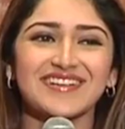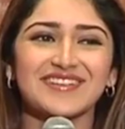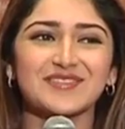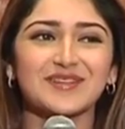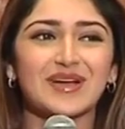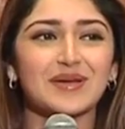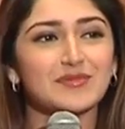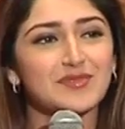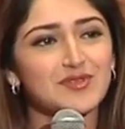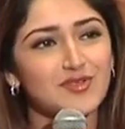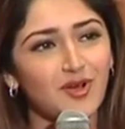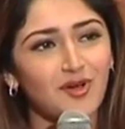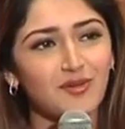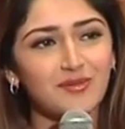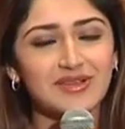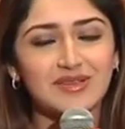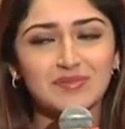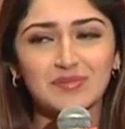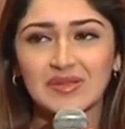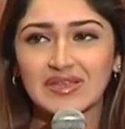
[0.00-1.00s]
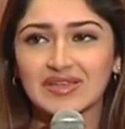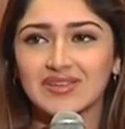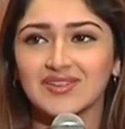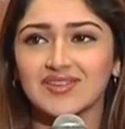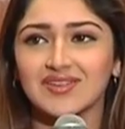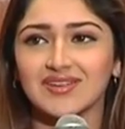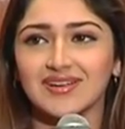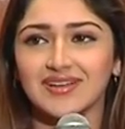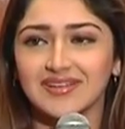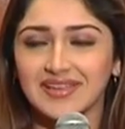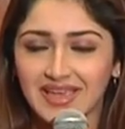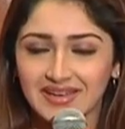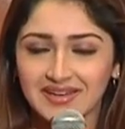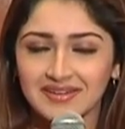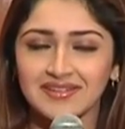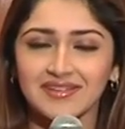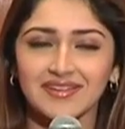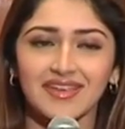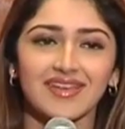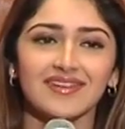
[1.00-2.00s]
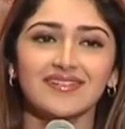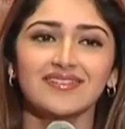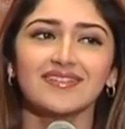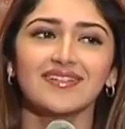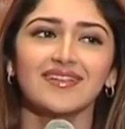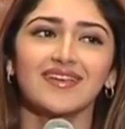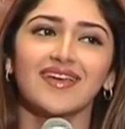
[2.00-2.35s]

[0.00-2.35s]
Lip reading: So I'm sure we'll meet again and again.